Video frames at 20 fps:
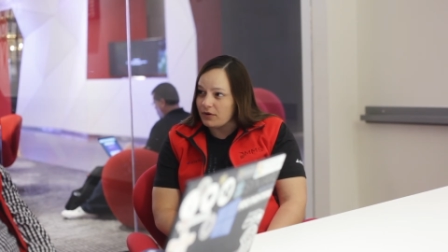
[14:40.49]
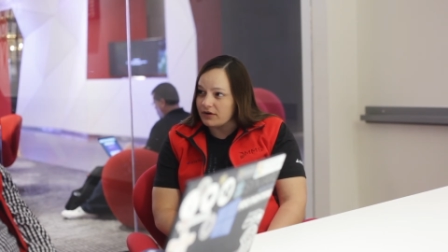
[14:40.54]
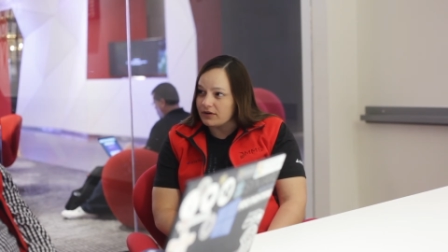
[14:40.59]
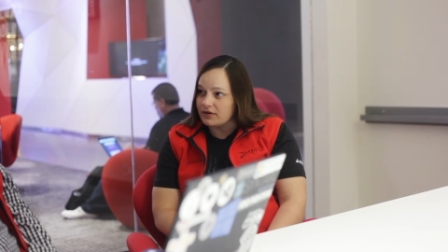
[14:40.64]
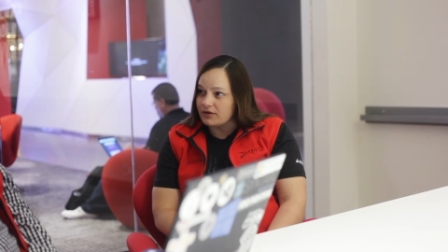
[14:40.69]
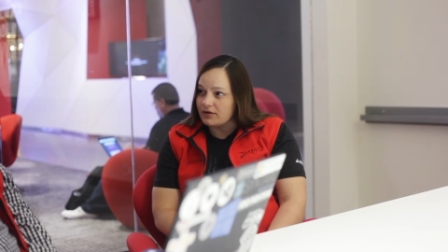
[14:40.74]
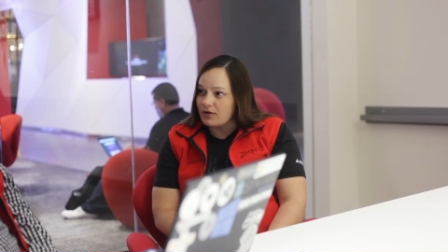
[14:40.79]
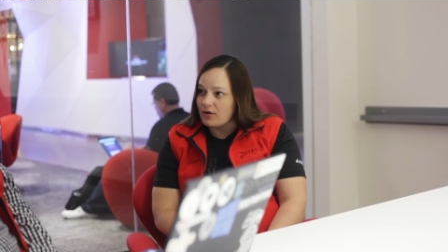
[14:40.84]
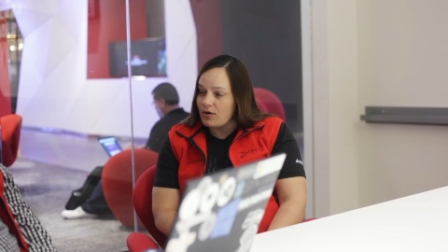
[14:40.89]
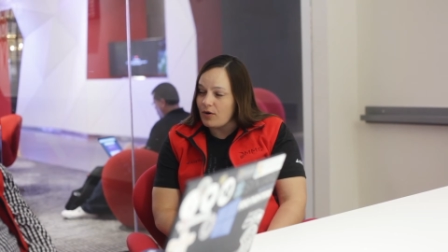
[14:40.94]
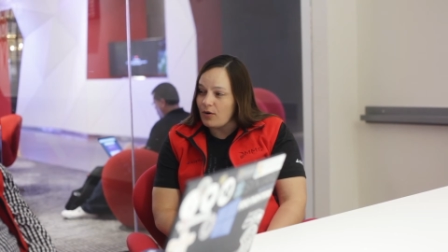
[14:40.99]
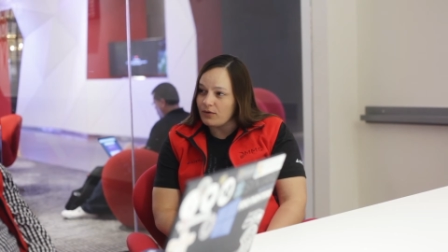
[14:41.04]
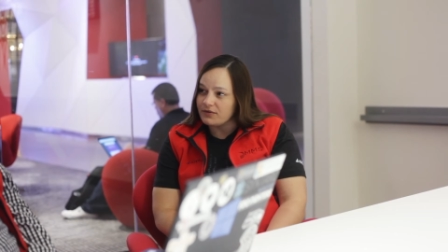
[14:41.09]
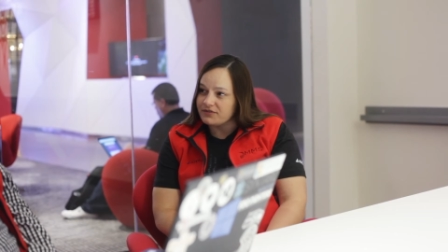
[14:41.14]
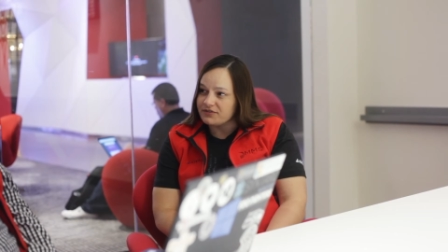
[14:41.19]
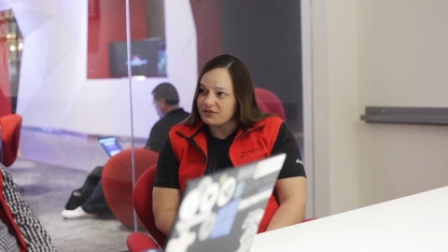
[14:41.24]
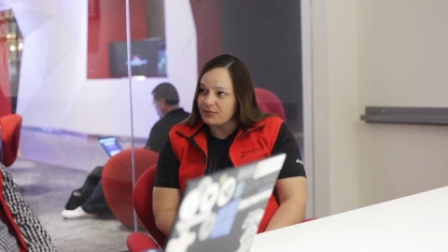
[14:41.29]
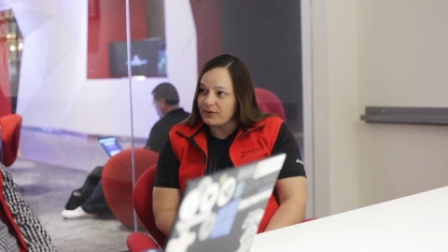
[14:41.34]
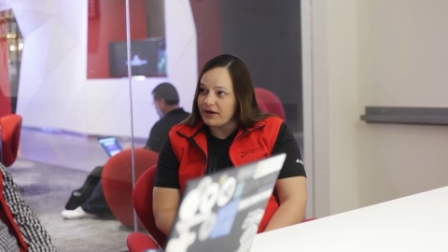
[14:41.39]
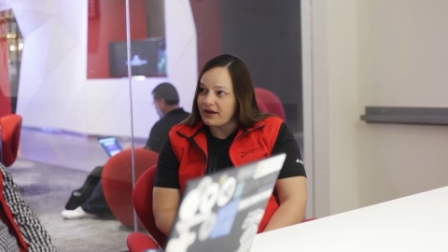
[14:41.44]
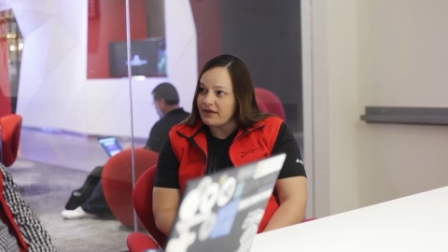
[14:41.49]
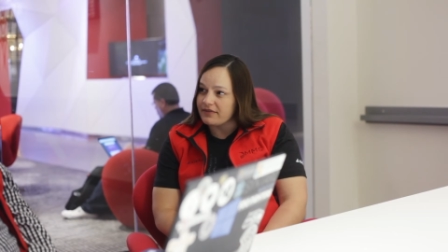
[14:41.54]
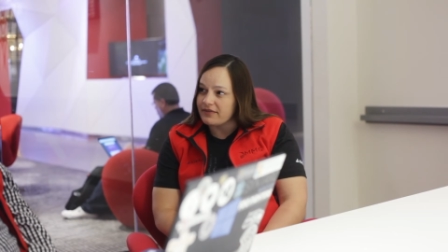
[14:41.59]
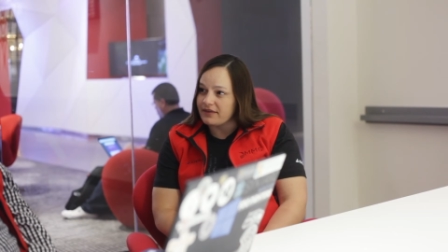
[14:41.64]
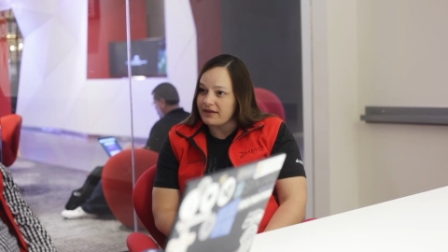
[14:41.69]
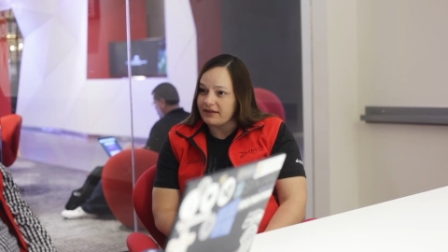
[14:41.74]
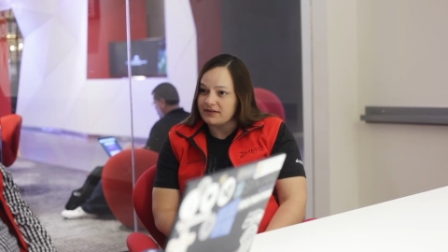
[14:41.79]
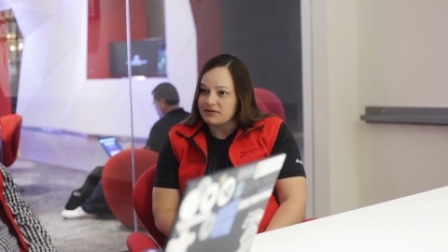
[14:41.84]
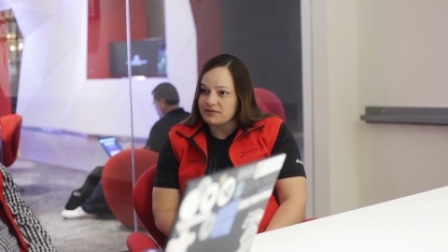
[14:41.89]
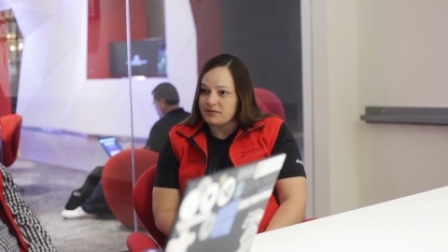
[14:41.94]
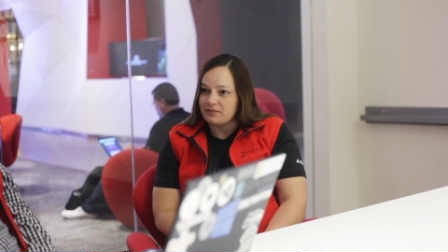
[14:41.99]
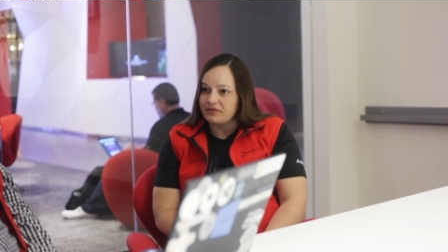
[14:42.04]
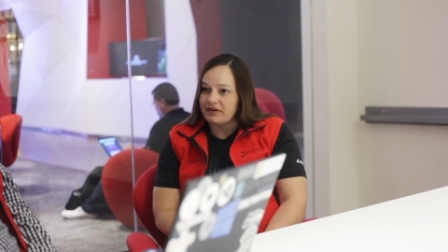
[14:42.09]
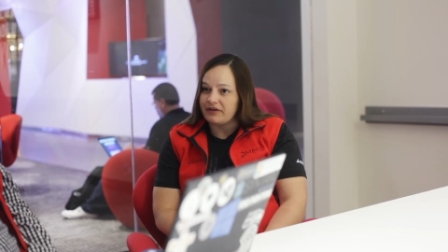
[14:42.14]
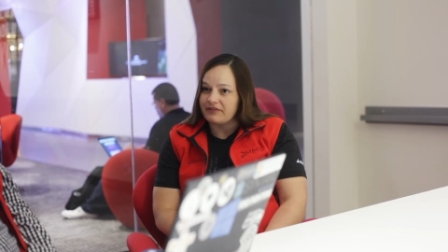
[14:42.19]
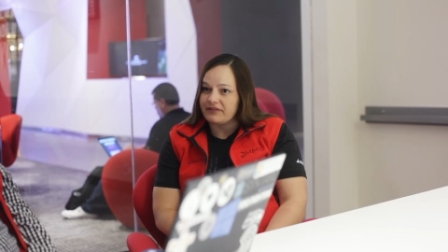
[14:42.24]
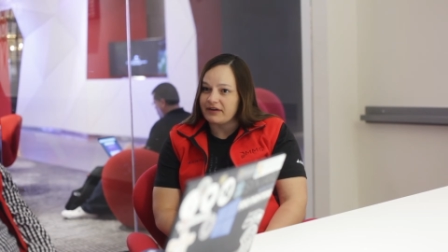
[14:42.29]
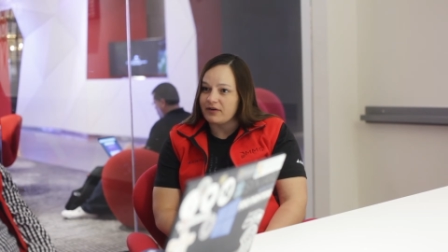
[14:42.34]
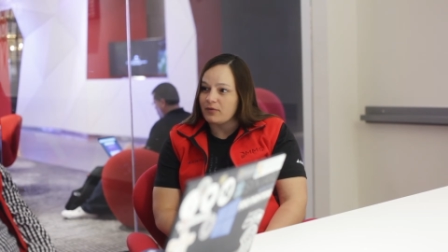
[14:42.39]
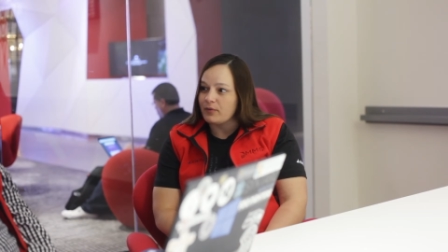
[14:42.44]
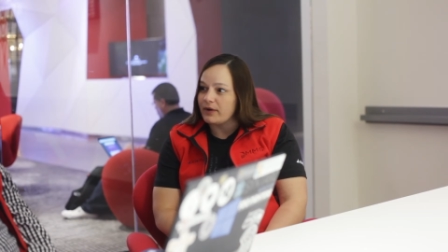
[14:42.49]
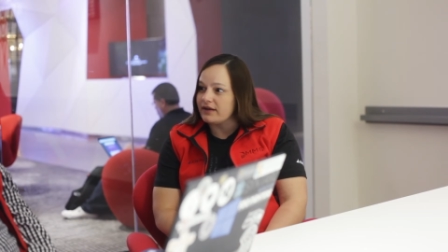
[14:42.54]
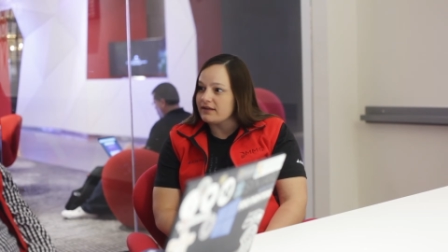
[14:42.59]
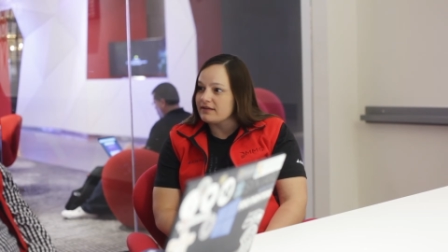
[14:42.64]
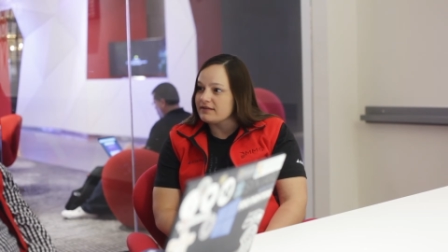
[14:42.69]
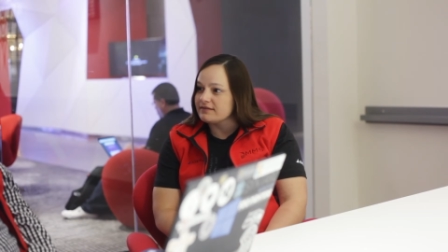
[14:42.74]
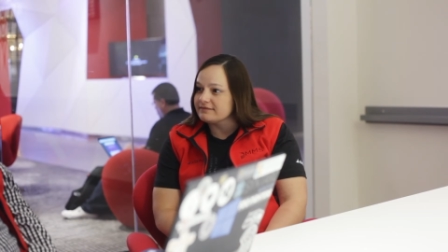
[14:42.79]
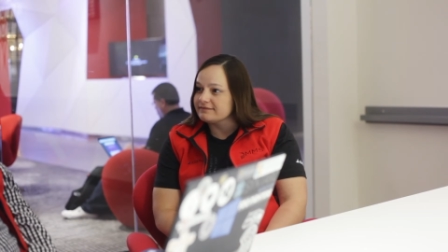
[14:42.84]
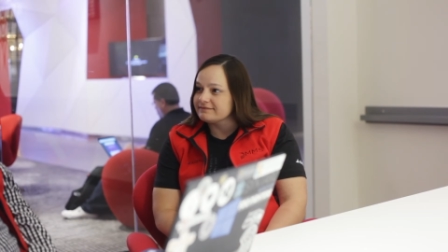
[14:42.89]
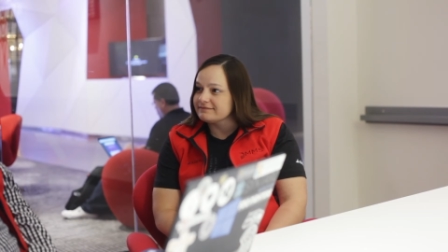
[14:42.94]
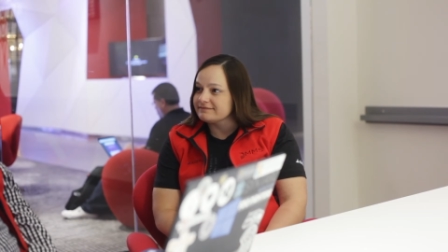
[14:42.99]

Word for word: or hold your breath and swim around like a whale?